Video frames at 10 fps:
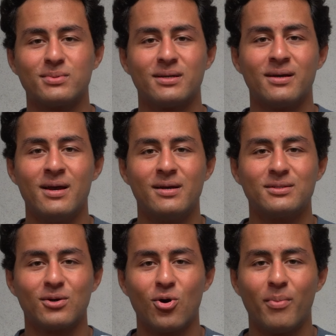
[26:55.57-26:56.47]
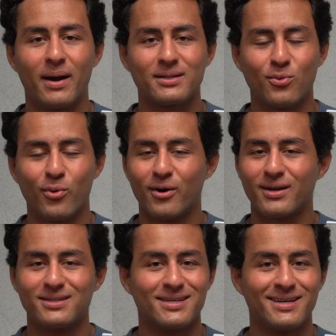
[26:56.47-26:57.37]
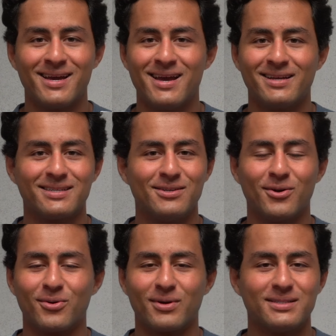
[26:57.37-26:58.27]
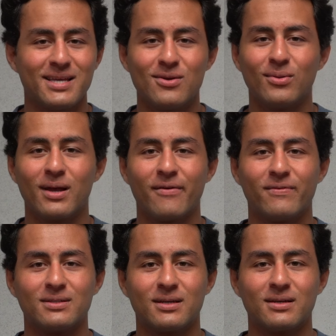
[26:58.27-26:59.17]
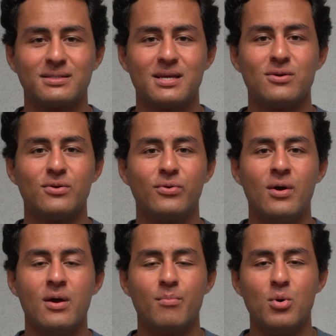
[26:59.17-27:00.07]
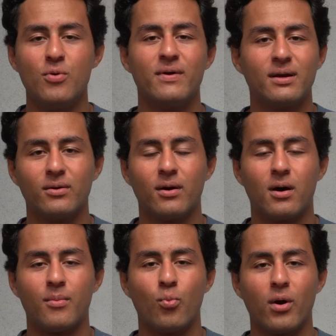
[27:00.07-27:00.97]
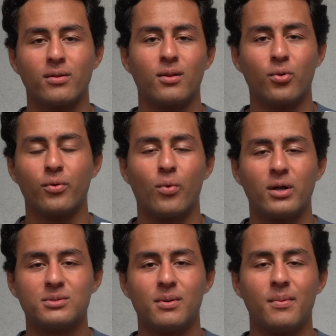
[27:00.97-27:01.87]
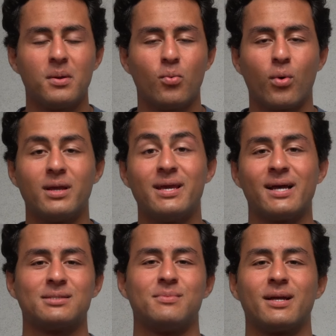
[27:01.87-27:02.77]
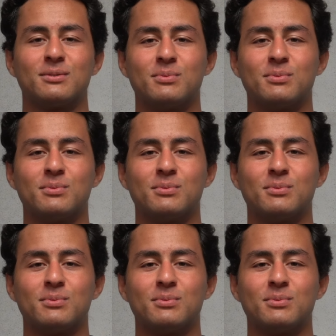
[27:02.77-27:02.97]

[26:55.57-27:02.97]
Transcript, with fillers: to to go back to work, and to to you know continue life and to continue moving um, where the Lord wants me to be and where He has me at